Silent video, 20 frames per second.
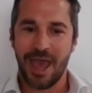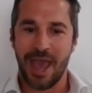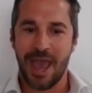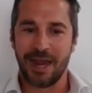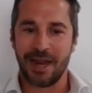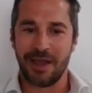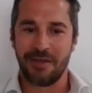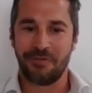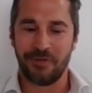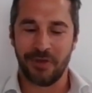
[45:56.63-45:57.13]

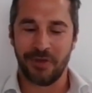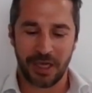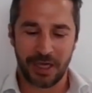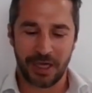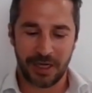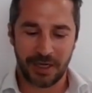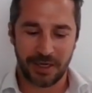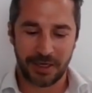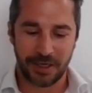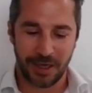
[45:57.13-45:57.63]
And I think
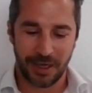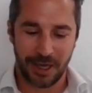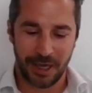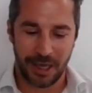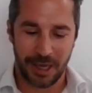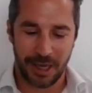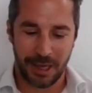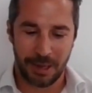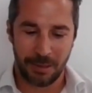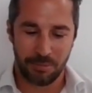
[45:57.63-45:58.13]

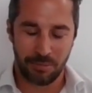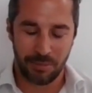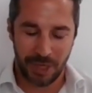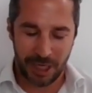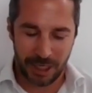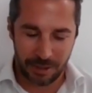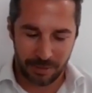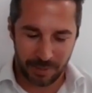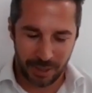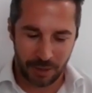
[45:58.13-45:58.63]

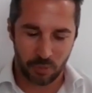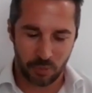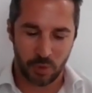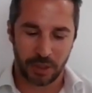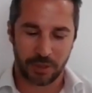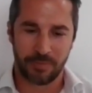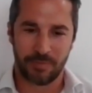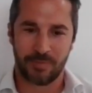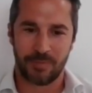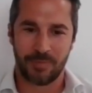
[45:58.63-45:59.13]
in
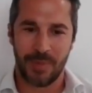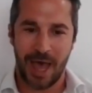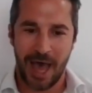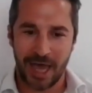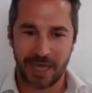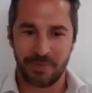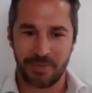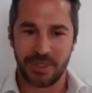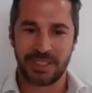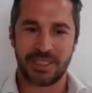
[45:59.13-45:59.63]
what
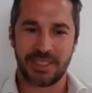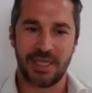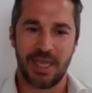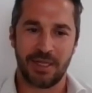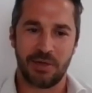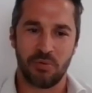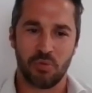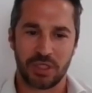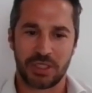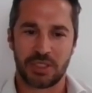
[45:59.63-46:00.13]
Ahmed
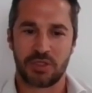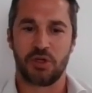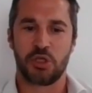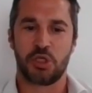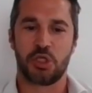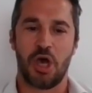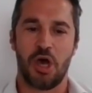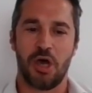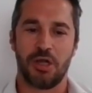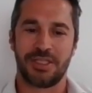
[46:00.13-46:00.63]
said, what Sir
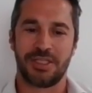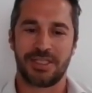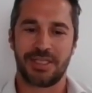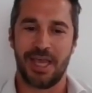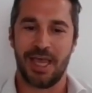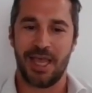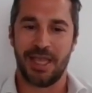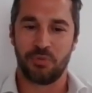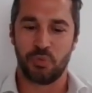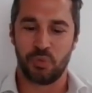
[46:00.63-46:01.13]
John
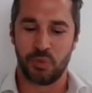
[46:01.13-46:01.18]
said,